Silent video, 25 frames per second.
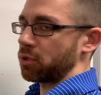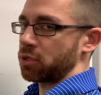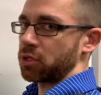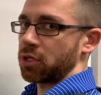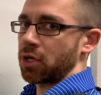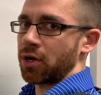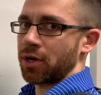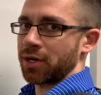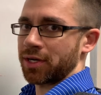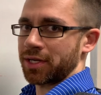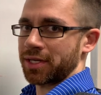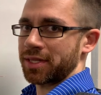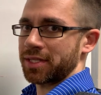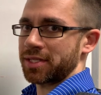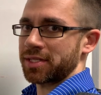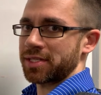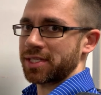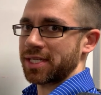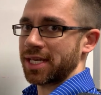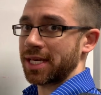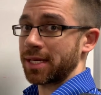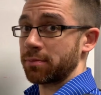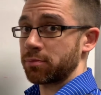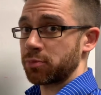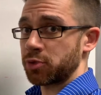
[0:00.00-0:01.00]
belong in the
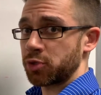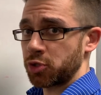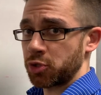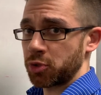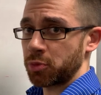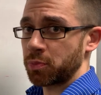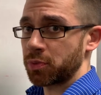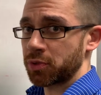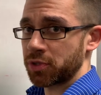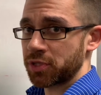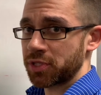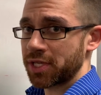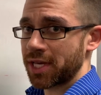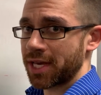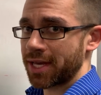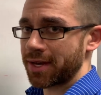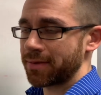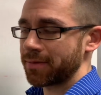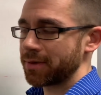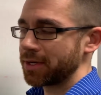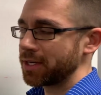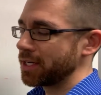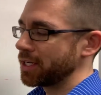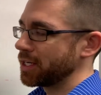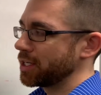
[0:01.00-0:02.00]
same superset.
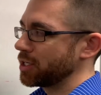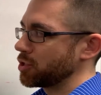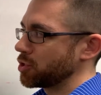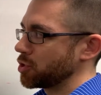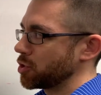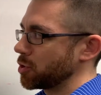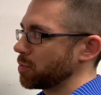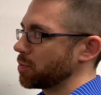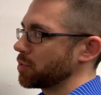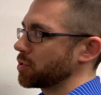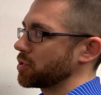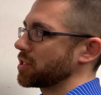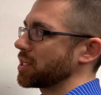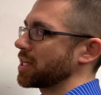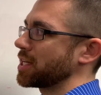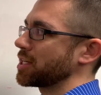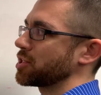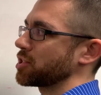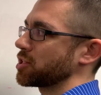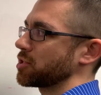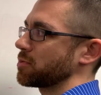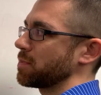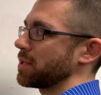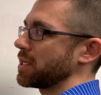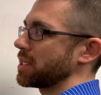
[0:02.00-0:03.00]
Superset
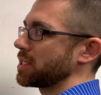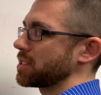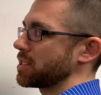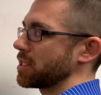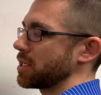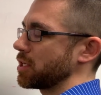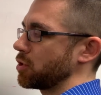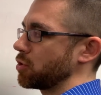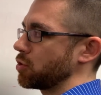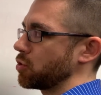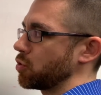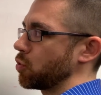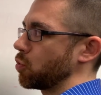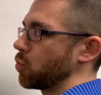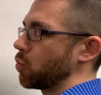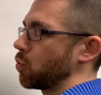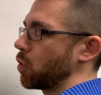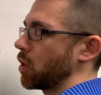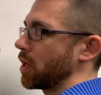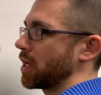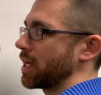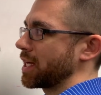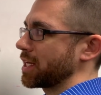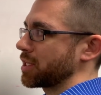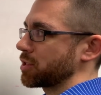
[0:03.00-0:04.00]
just means that you do
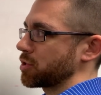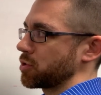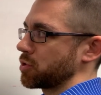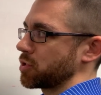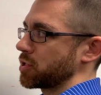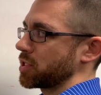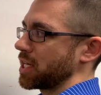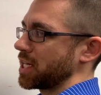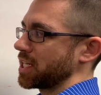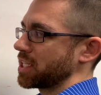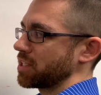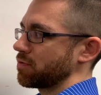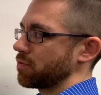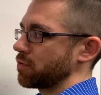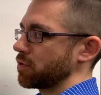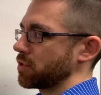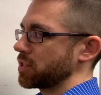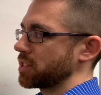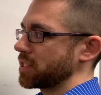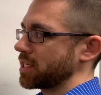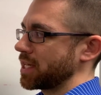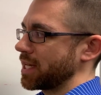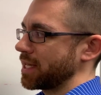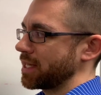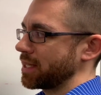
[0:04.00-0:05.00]
one exercise for a
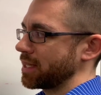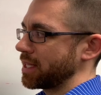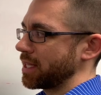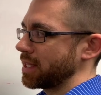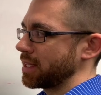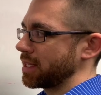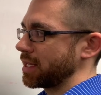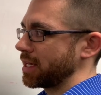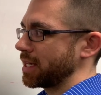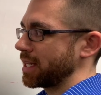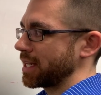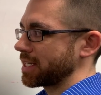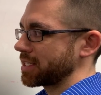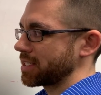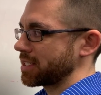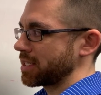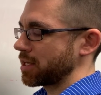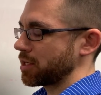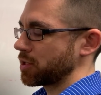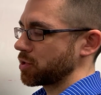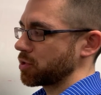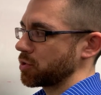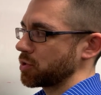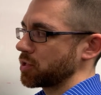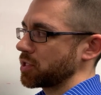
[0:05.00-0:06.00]
set, then the next
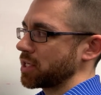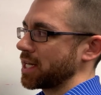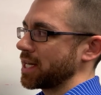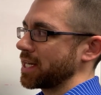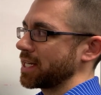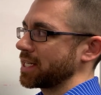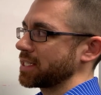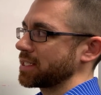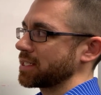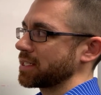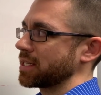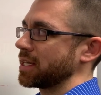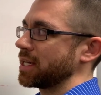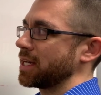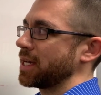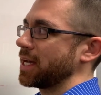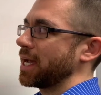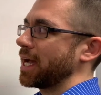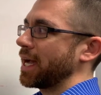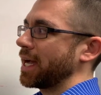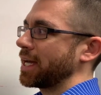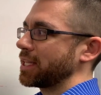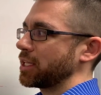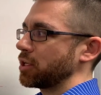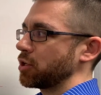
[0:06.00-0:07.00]
exercise,
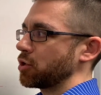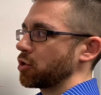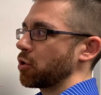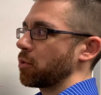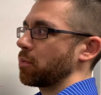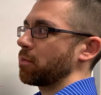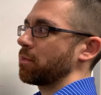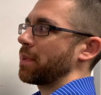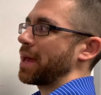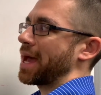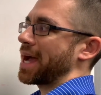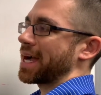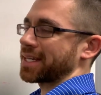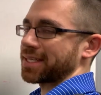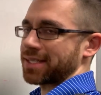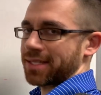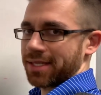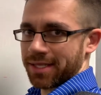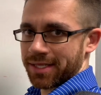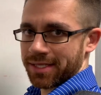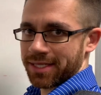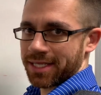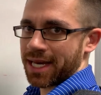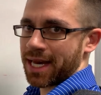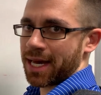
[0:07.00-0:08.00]
and then you go back to
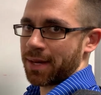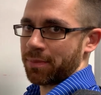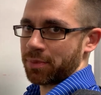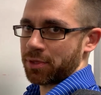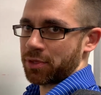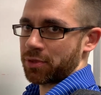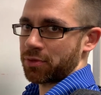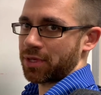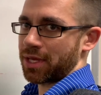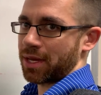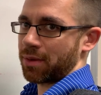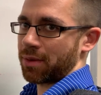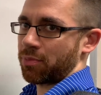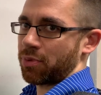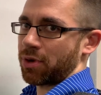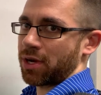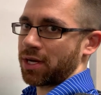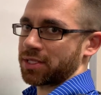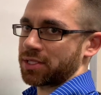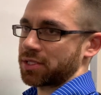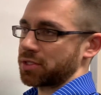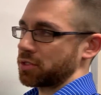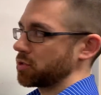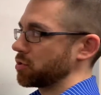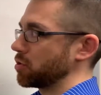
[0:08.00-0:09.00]
the top and do that
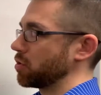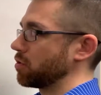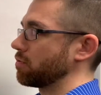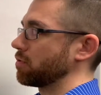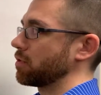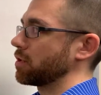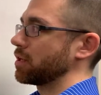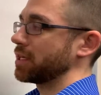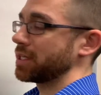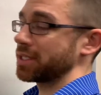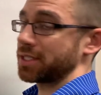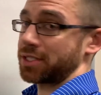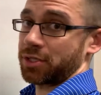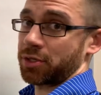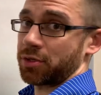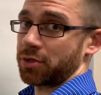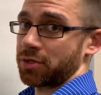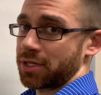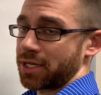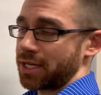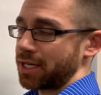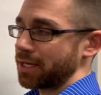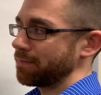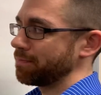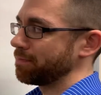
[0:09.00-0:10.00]
process over until you're
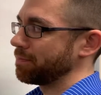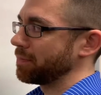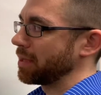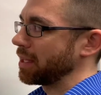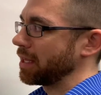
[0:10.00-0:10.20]
done.